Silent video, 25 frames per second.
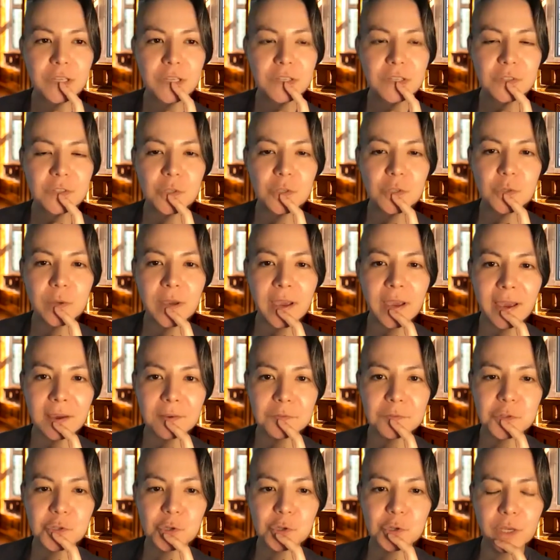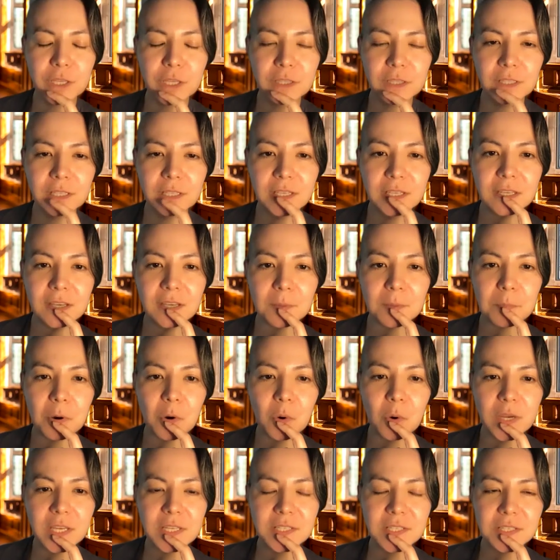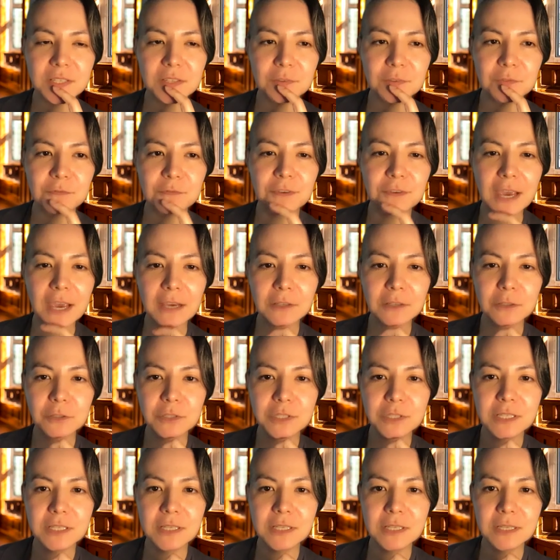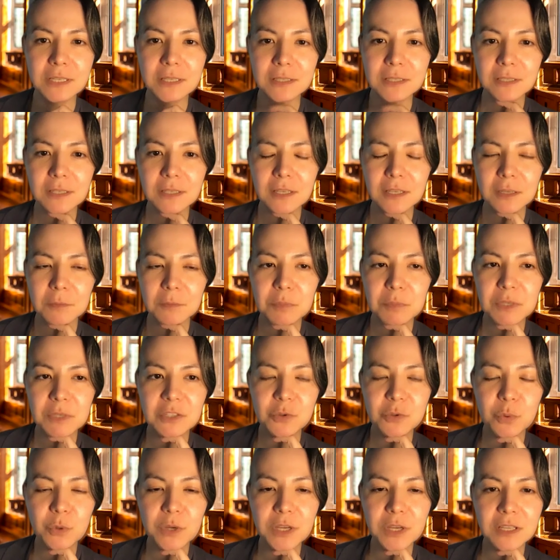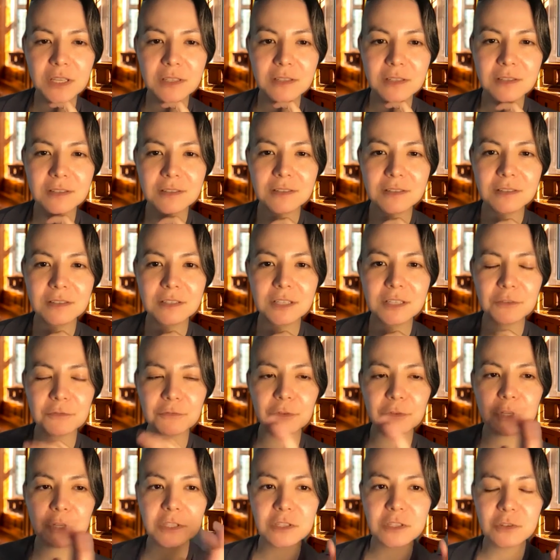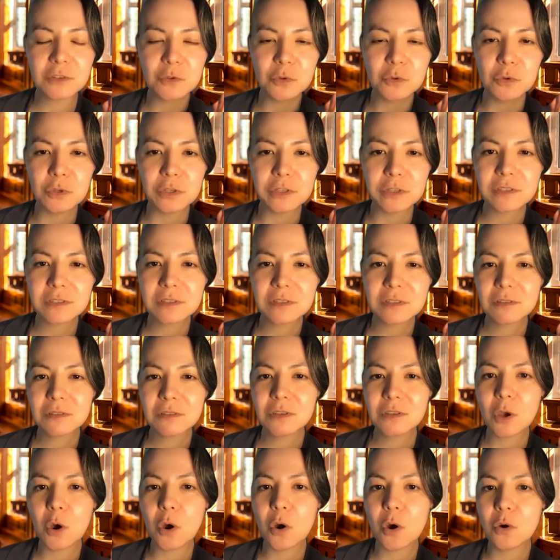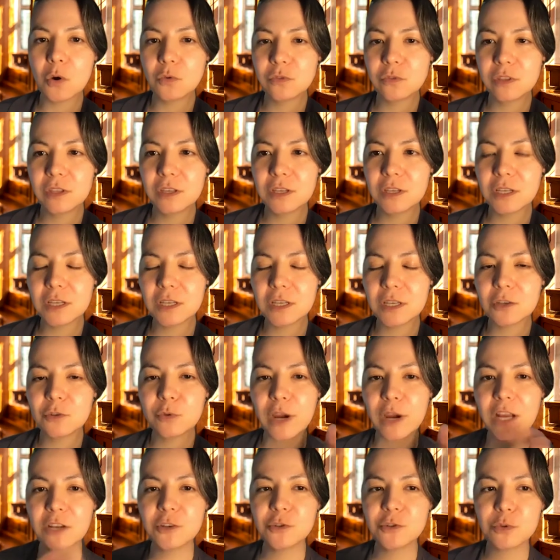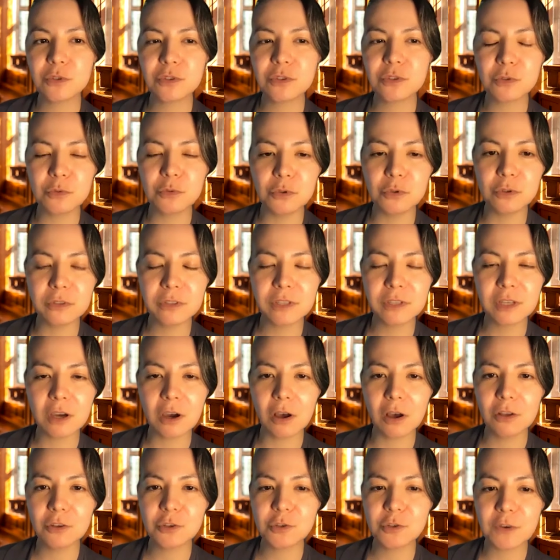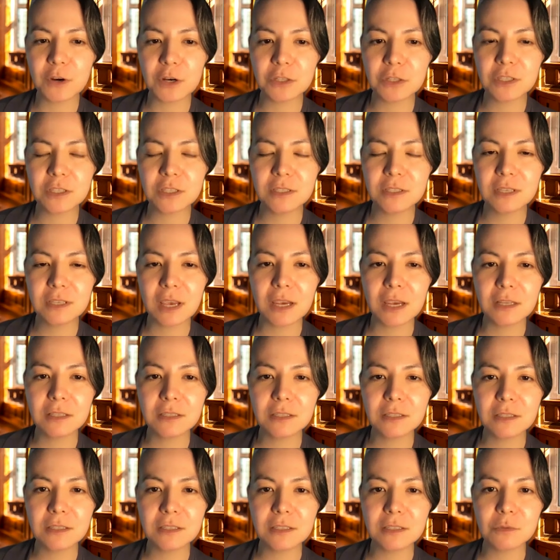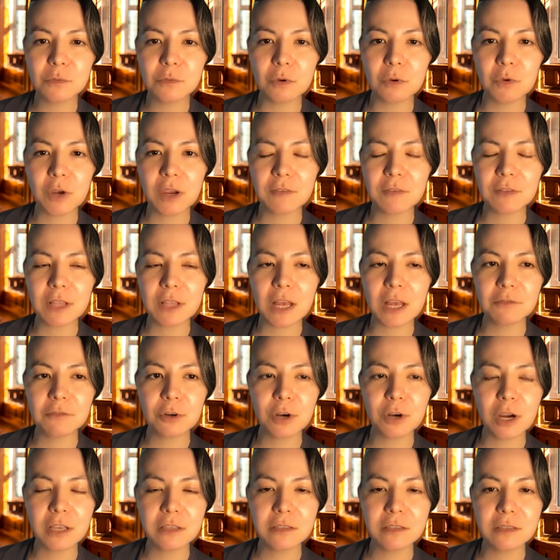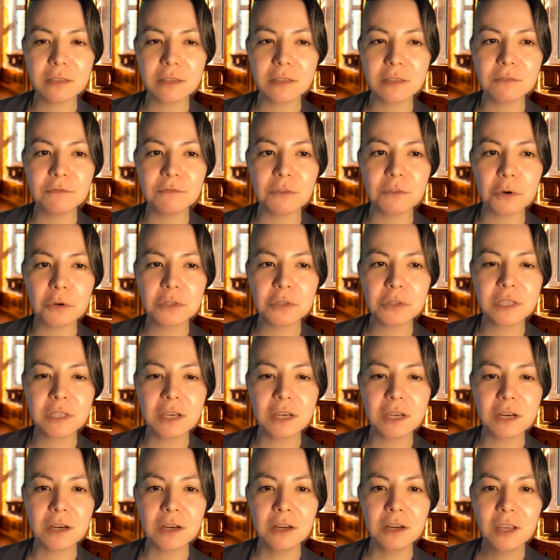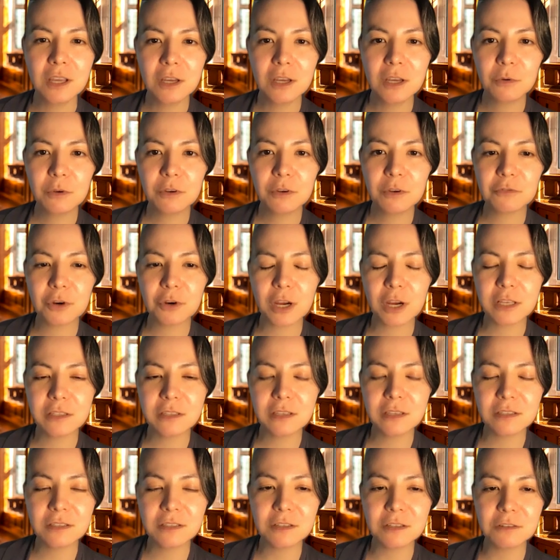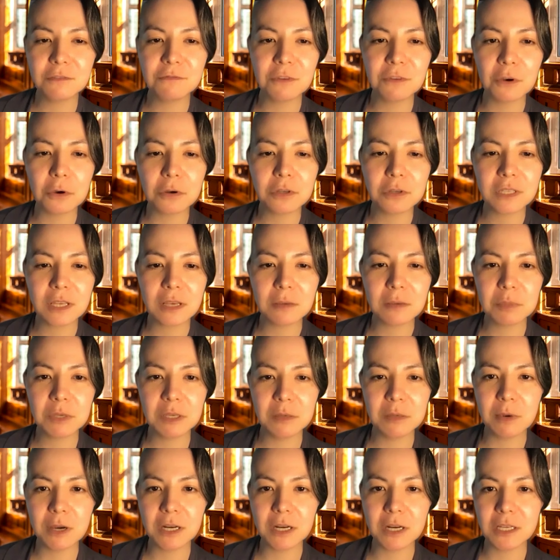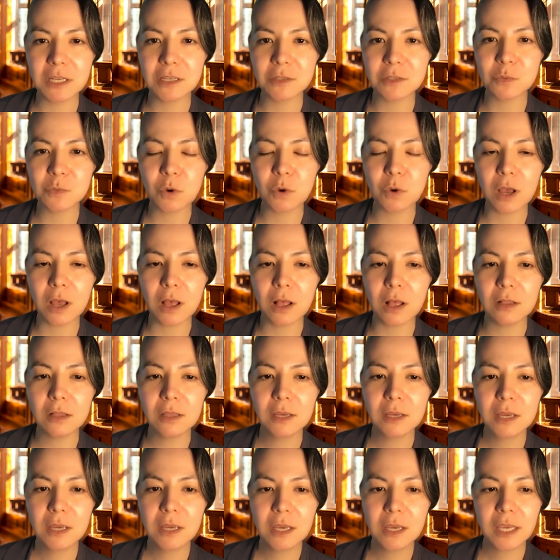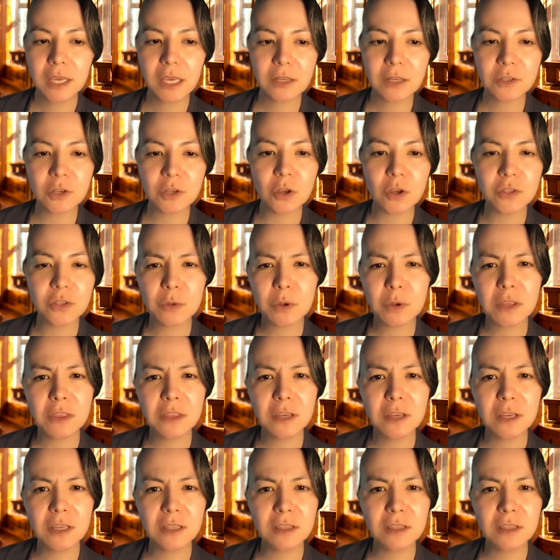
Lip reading: do have jointly appointed faculty between different schools. So the graduate school, the College of Arts and Sciences, we have a lot of cross-listed folks there. We have cross-listed folks at Peabody as well. And also I think